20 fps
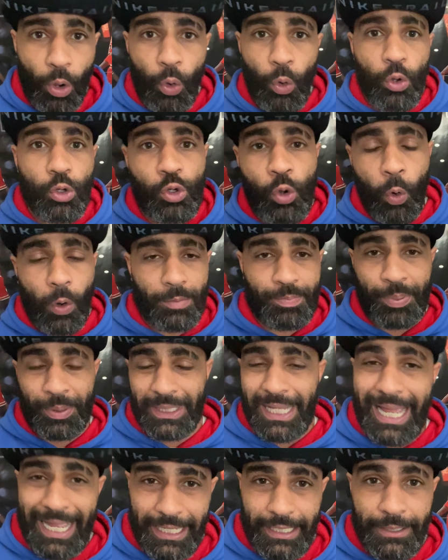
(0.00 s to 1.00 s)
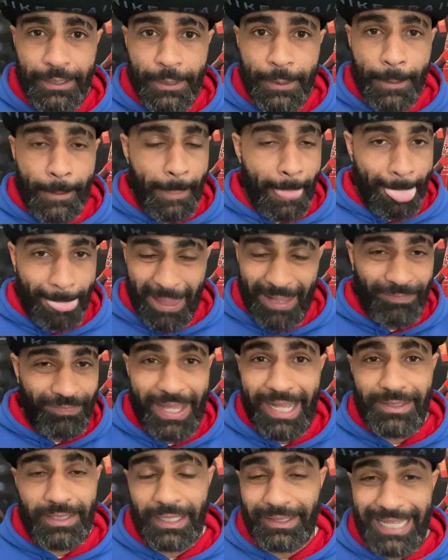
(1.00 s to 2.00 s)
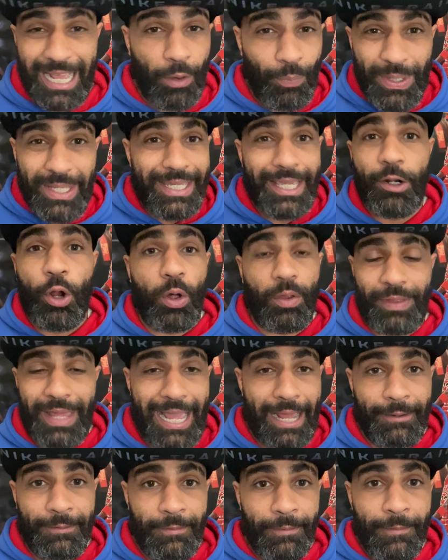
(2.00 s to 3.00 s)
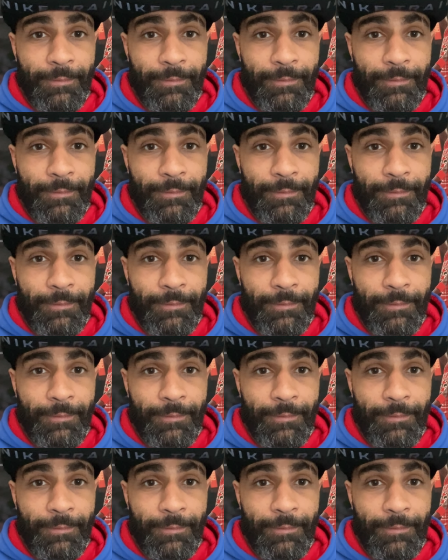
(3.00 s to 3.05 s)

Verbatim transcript: on court play and things like that. We get all that.